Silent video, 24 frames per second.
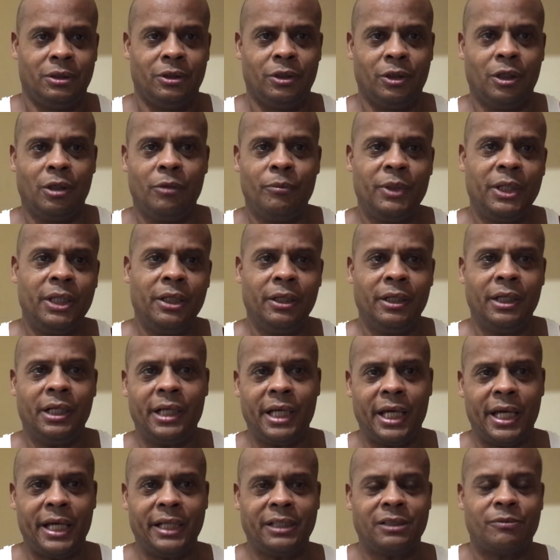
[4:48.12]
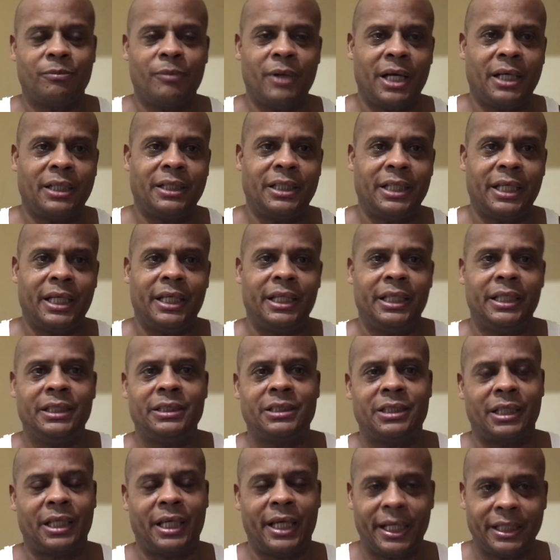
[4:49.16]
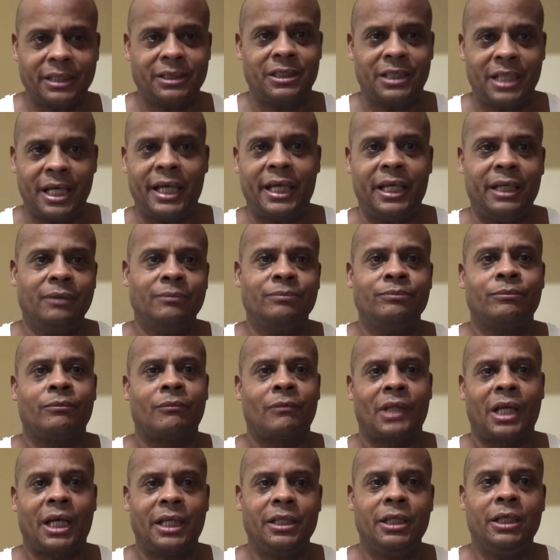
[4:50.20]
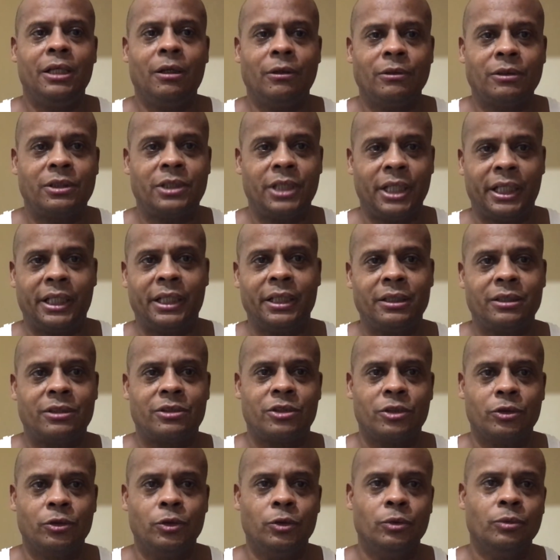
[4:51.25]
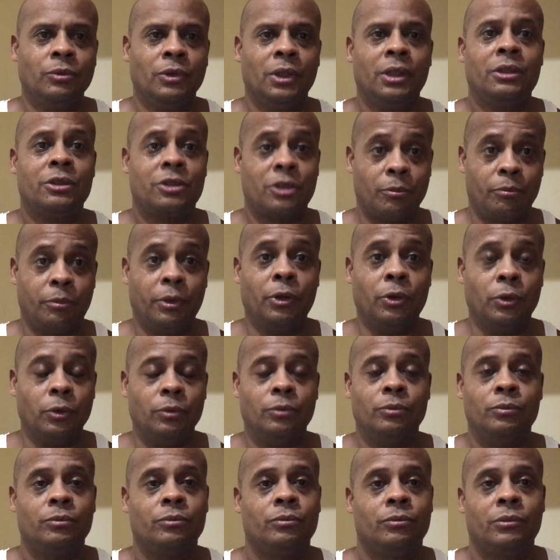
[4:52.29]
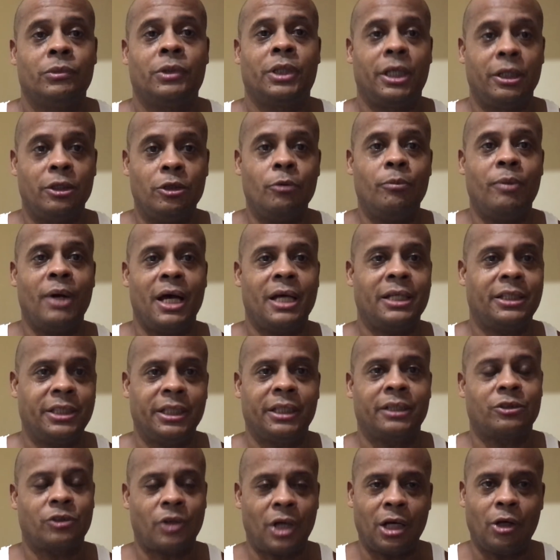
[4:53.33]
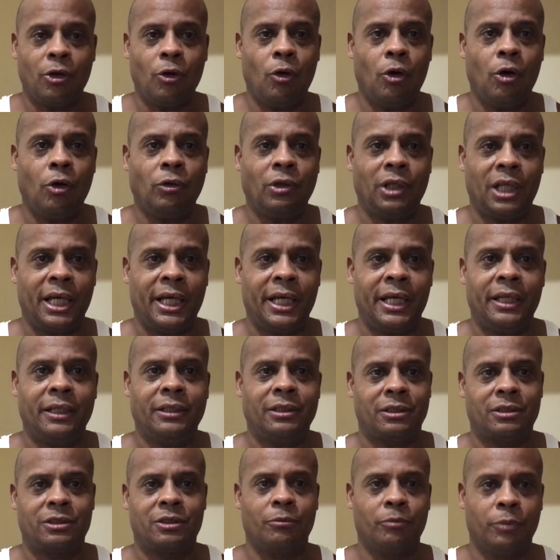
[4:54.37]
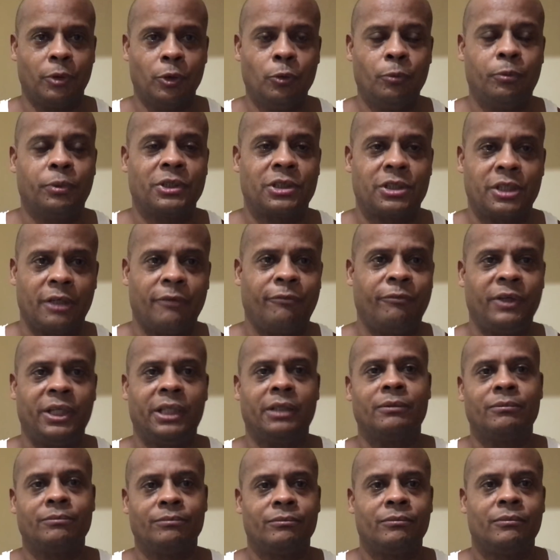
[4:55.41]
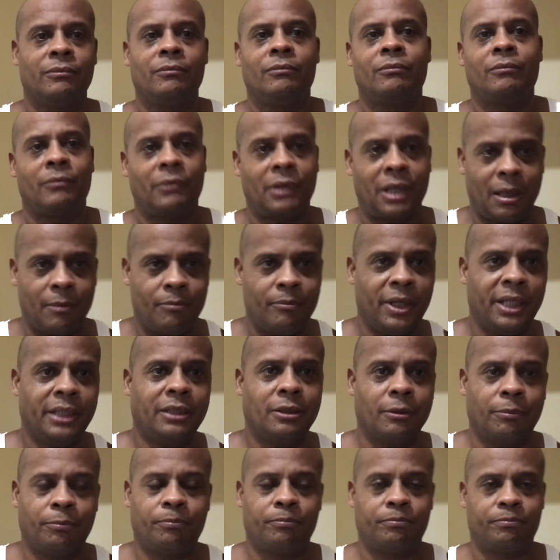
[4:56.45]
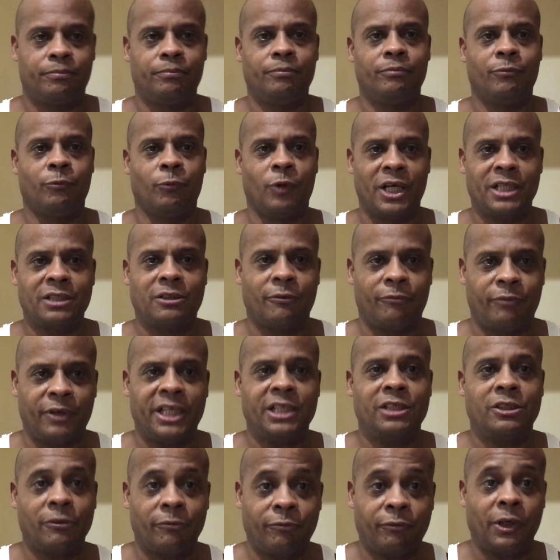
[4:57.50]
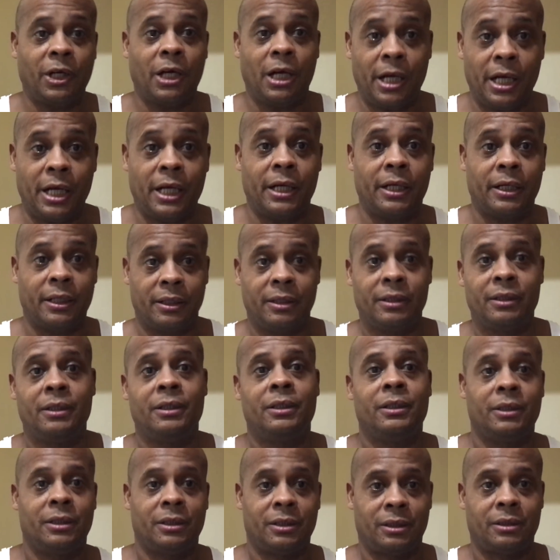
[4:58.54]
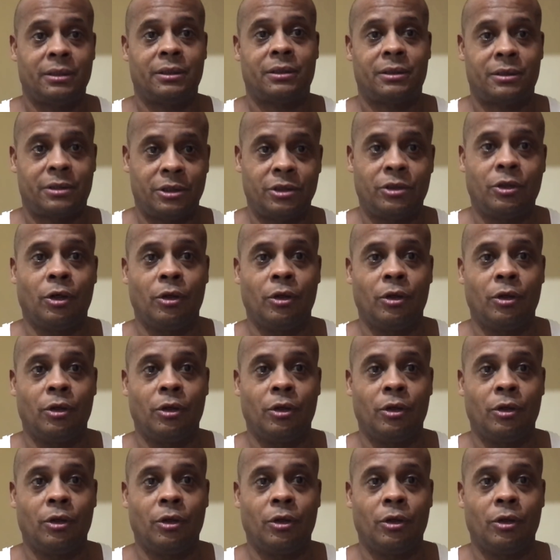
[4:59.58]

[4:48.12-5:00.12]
you're going to be here X amount of days and X day. I need a ticket to Cebu. Can you buy a ticket? So I go online, Cebu Pacific. I make the reservation for her. She's